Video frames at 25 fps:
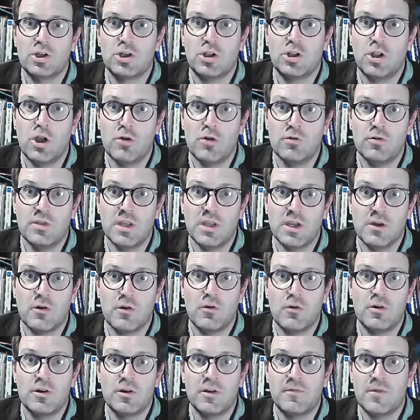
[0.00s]
clothing
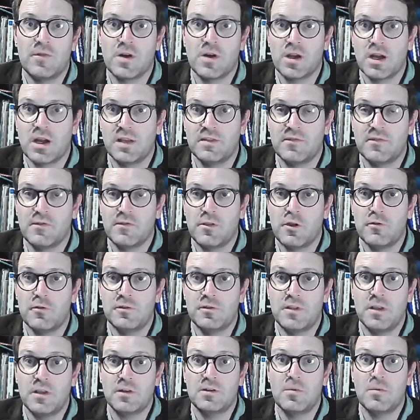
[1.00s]
or different kinds of
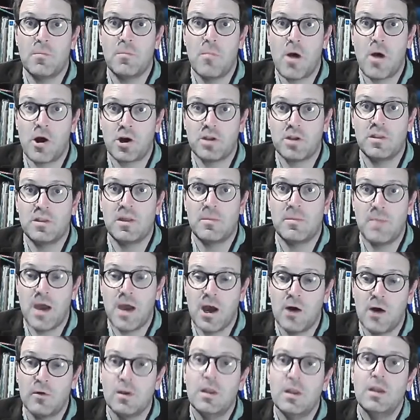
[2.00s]
clothing to mark them
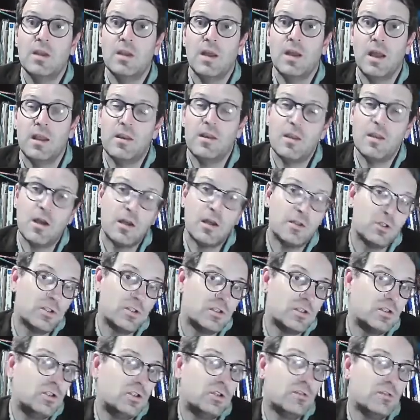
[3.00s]
out. And not
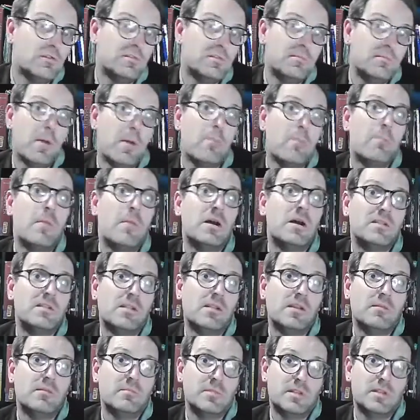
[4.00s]
just Jews, but
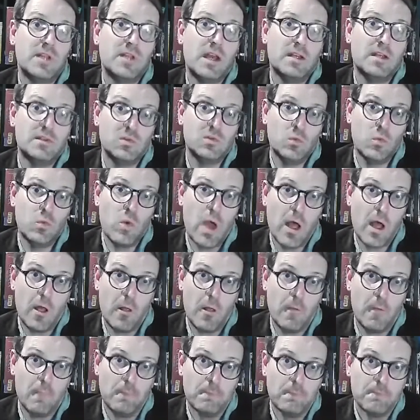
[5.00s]
Muslims as
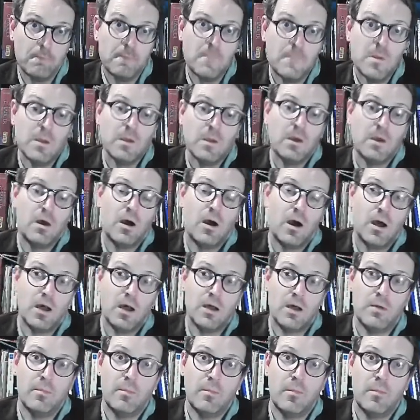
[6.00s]
well.
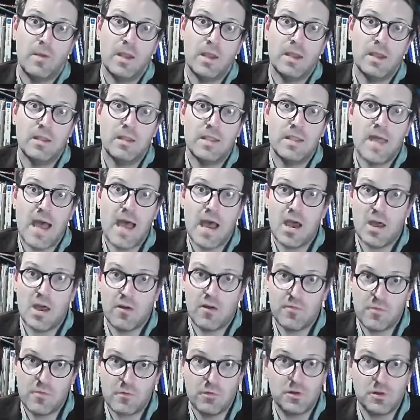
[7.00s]
And that,
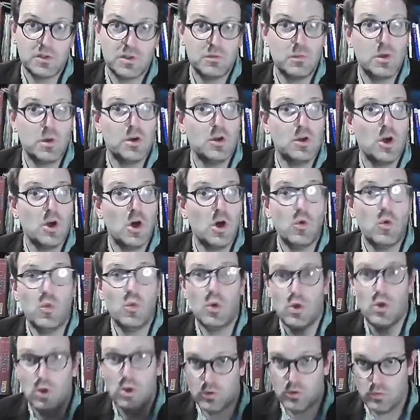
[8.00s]
of course, we know
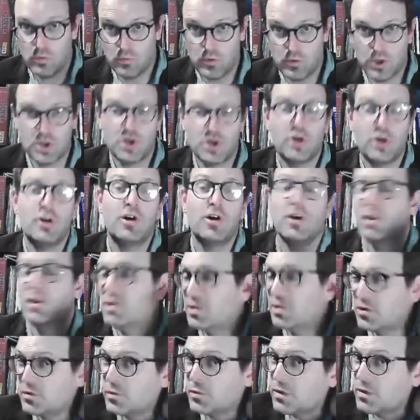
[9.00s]
will return in
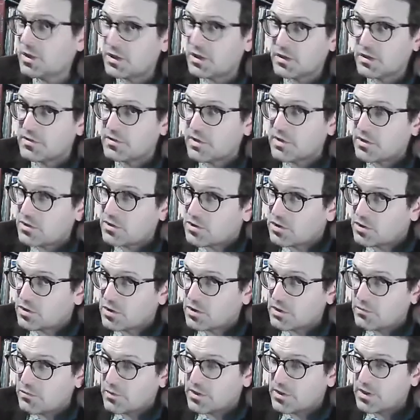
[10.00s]
the 20th
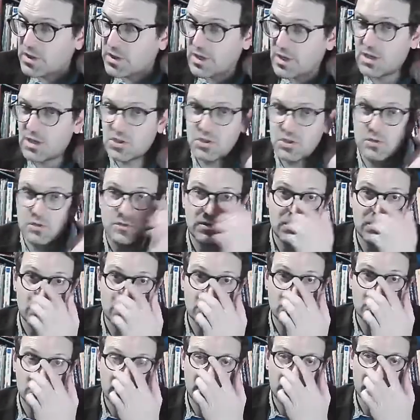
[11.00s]
century when the National
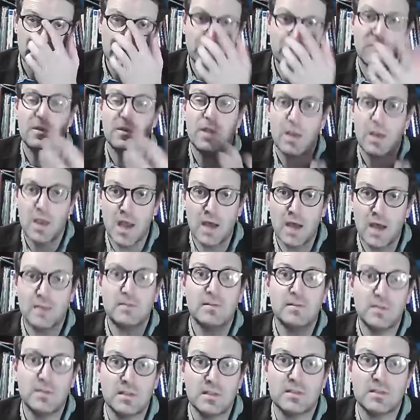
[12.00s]
Socialists or the
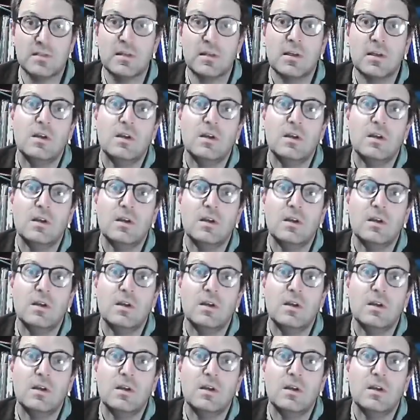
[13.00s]
Nazis